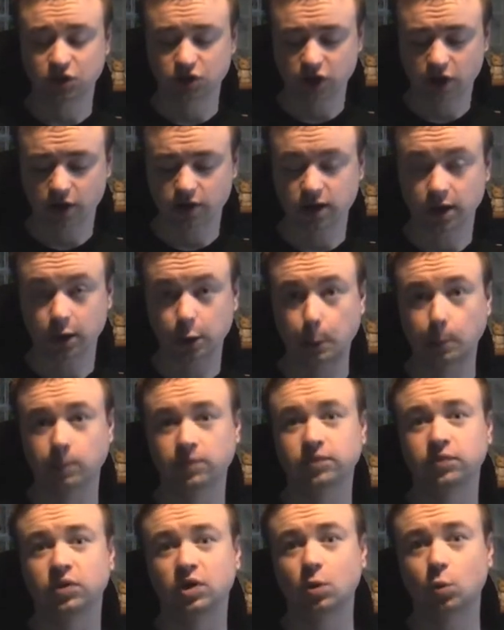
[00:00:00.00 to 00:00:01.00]
to show you
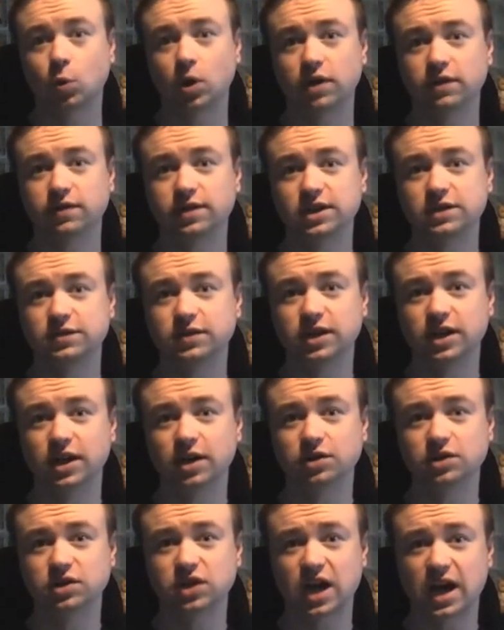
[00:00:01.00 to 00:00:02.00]
one of his
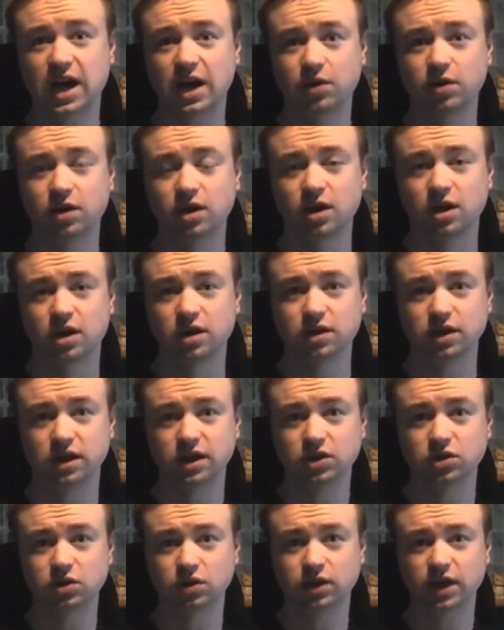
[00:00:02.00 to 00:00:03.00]
videos now that
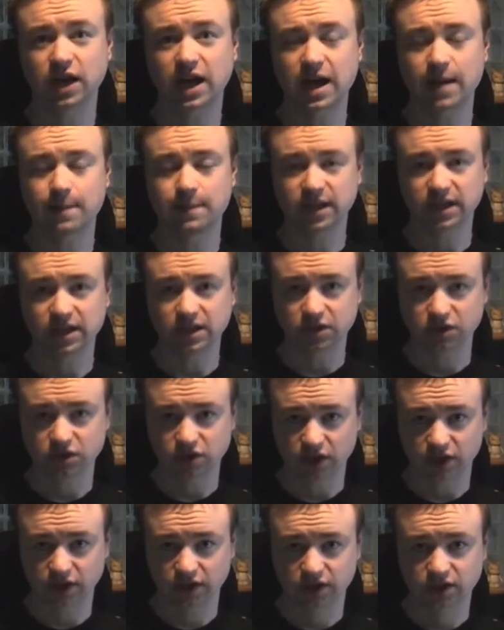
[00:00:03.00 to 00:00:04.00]
he took at Mickey's
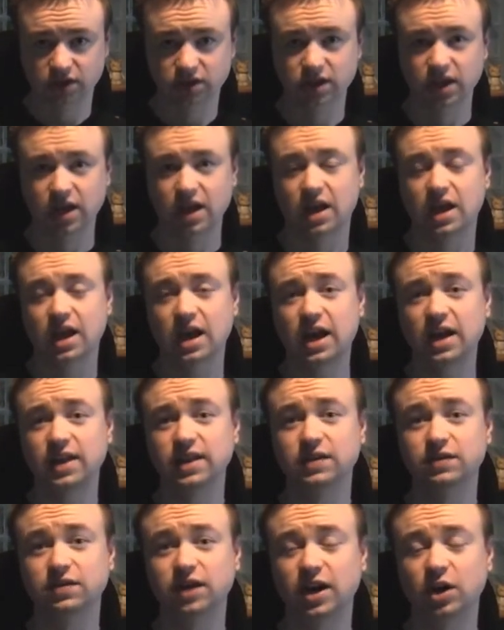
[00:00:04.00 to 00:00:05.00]
Circus at
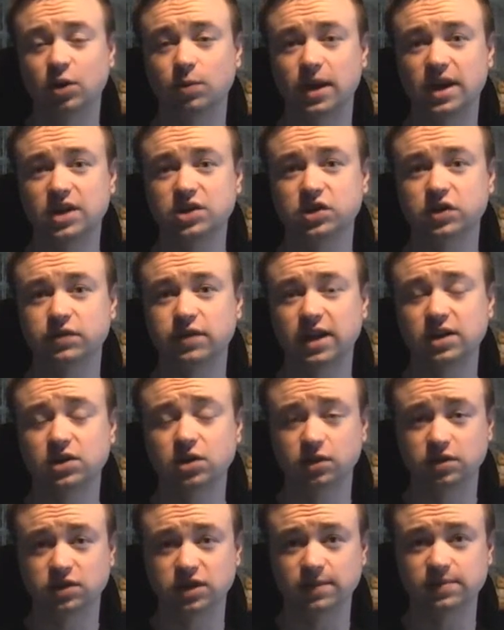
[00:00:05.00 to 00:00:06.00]
the Vinylmation event
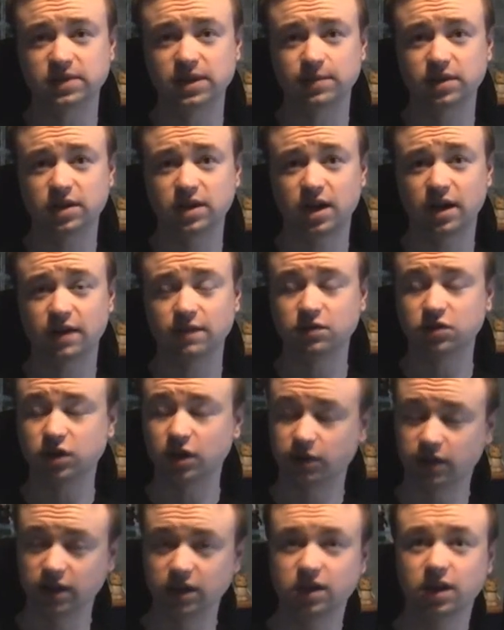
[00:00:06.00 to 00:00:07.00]
on September 9th,
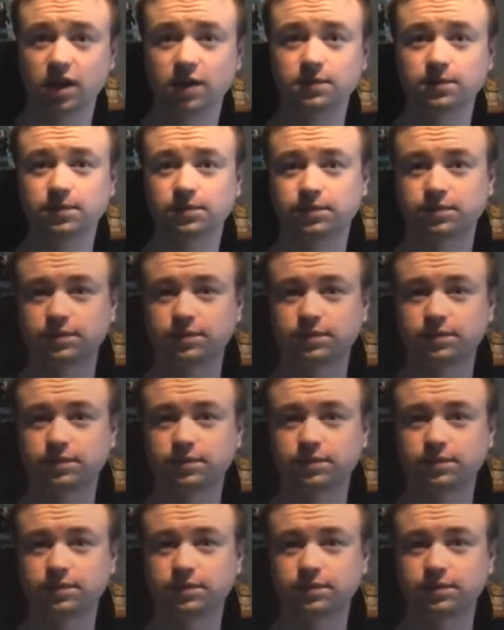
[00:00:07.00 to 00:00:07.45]
so here you go.